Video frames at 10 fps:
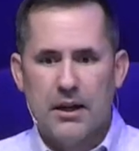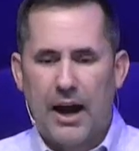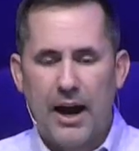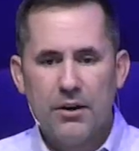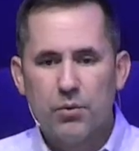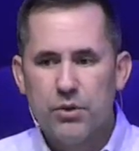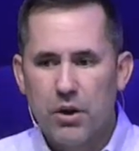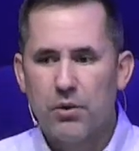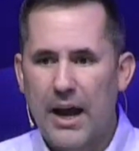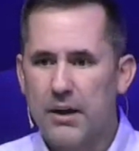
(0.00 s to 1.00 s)
I don't
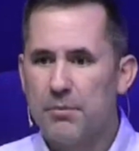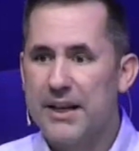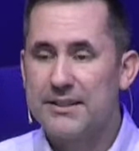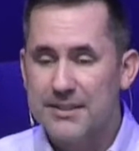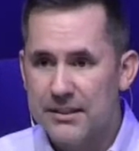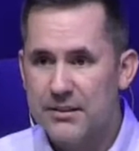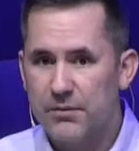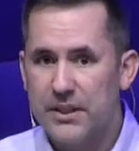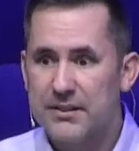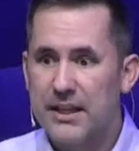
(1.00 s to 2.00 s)
know how to make sense of
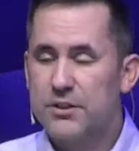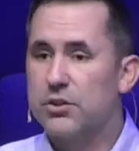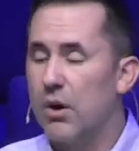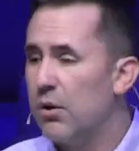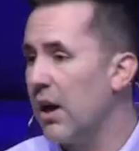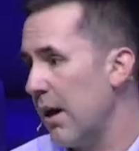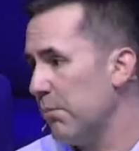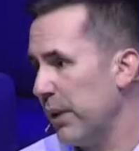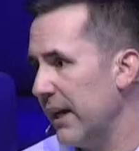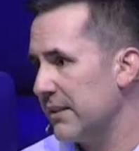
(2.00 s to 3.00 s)
this. It's so
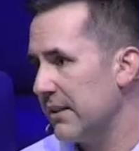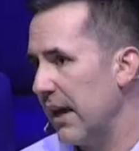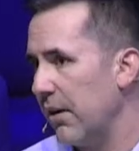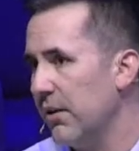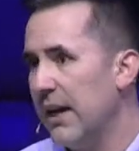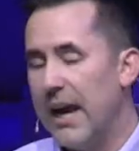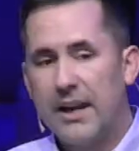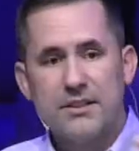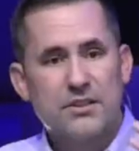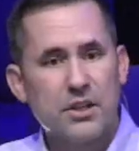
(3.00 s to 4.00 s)
complex now,
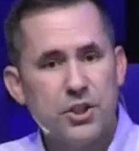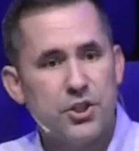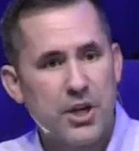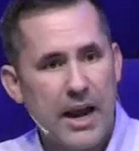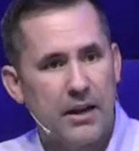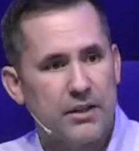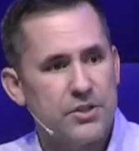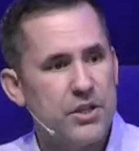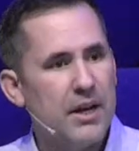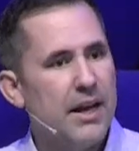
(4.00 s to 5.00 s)
and it's such a
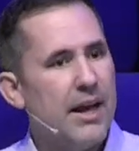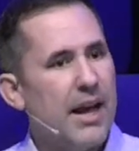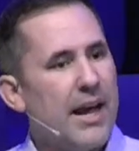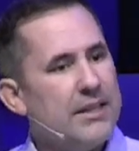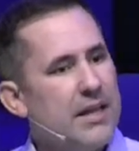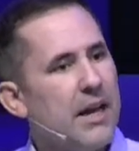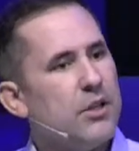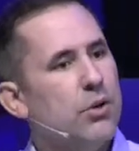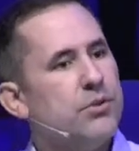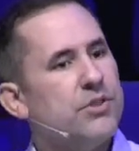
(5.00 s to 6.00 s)
challenge. And yet
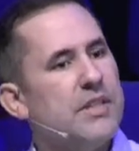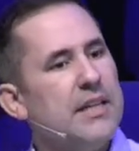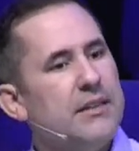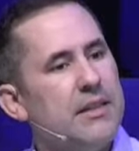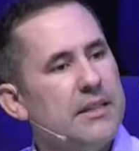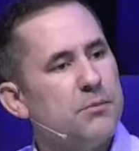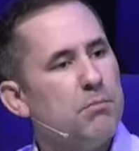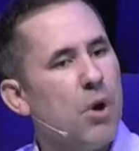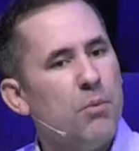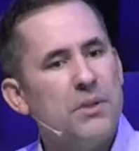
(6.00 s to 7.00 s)
you see these
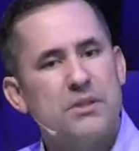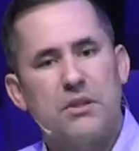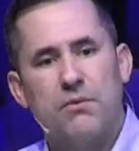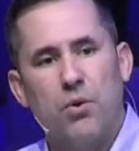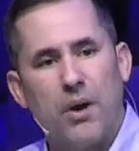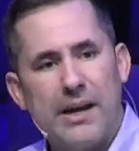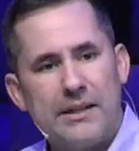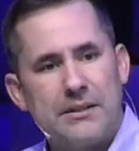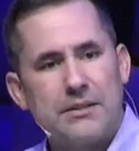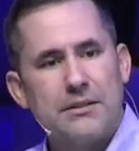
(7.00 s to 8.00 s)
moments of
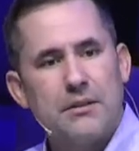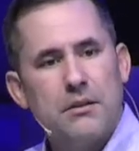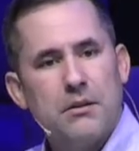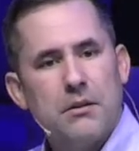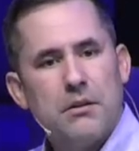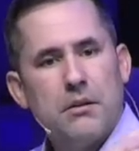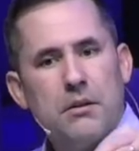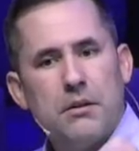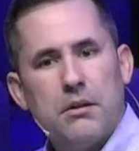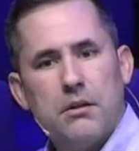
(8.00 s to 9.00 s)
grace
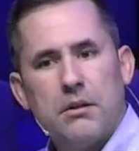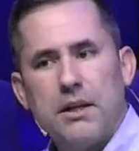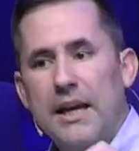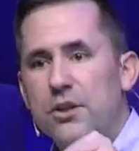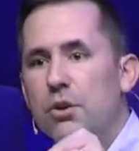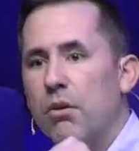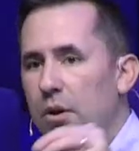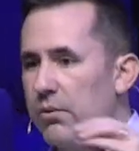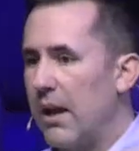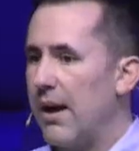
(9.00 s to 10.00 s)
in your
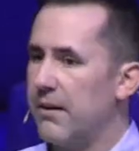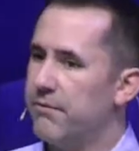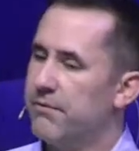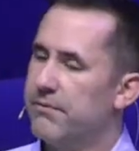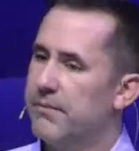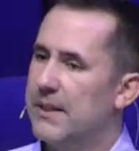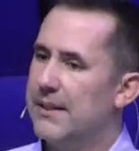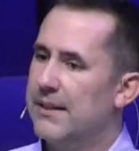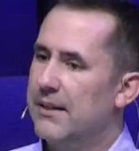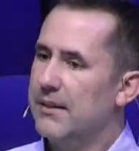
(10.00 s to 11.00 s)
own life.
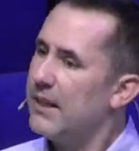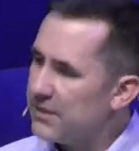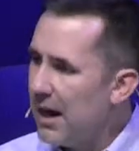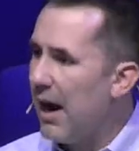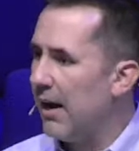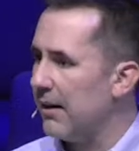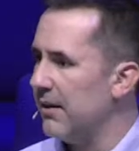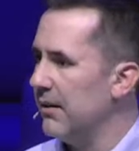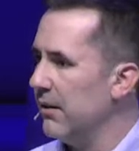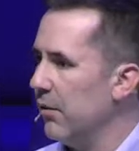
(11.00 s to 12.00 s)
And that's God.
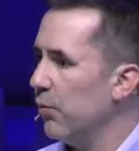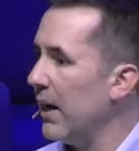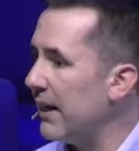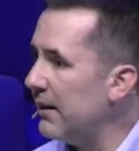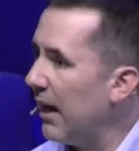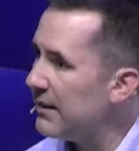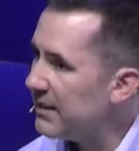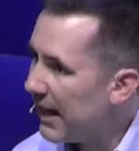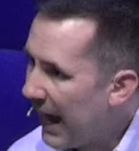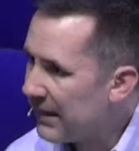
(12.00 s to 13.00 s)
Recognize
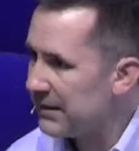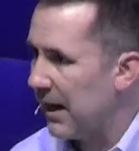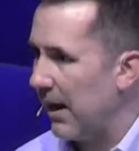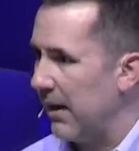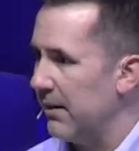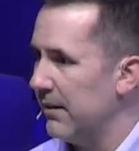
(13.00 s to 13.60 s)
it as God.